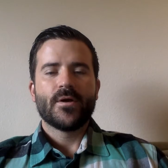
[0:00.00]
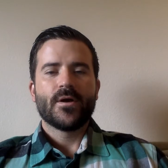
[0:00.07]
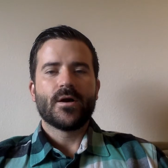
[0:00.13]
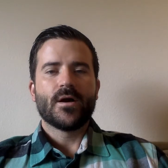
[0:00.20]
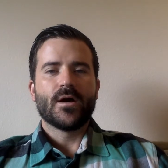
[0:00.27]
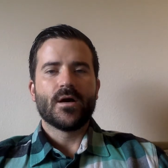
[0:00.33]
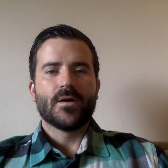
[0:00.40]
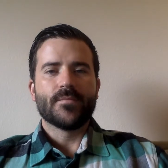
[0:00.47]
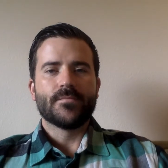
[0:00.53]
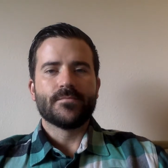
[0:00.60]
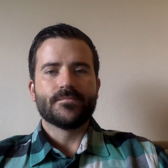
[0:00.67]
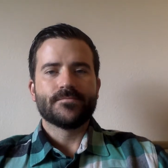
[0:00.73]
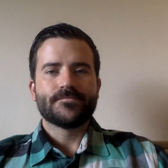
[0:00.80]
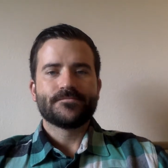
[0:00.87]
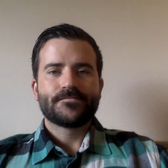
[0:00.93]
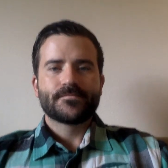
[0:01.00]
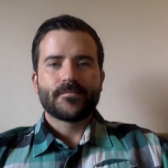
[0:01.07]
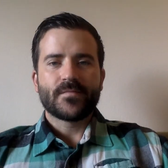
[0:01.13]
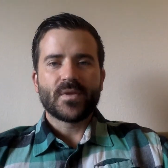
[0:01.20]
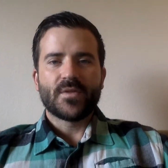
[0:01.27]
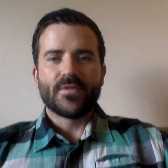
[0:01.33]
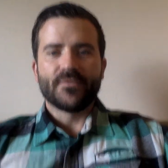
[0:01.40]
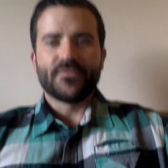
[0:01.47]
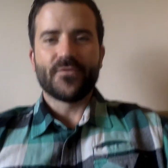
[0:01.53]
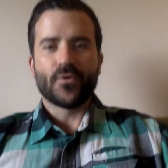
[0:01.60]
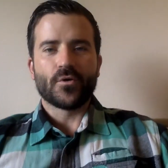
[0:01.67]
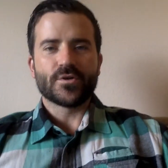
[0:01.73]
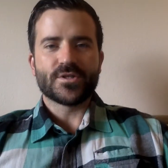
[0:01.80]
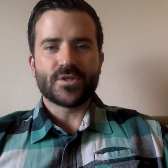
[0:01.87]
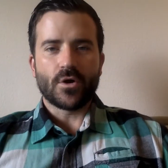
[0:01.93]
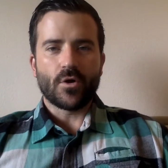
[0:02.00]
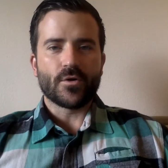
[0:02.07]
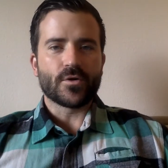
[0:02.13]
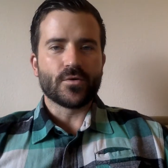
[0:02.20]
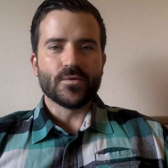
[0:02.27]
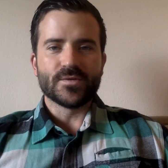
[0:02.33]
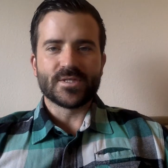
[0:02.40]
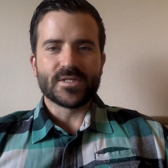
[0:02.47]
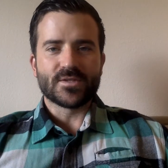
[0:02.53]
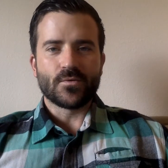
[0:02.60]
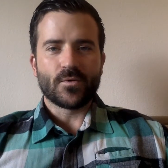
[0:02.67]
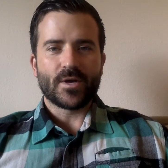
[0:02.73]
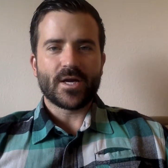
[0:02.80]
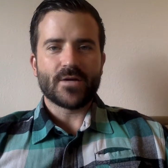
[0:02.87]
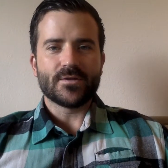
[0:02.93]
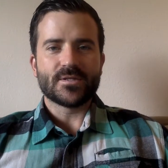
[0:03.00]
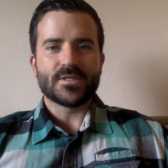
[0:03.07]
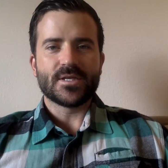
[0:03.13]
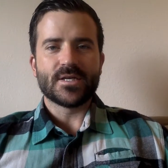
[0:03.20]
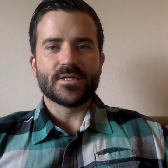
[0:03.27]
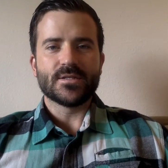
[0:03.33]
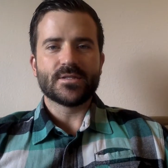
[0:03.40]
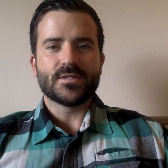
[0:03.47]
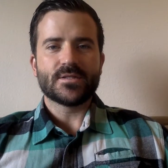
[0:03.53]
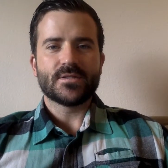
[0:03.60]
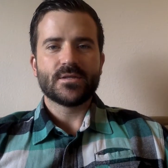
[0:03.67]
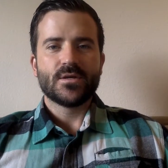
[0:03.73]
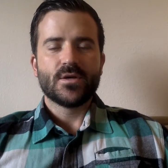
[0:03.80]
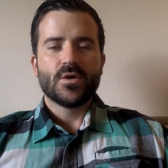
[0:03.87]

the first articles, as Nordhaus says,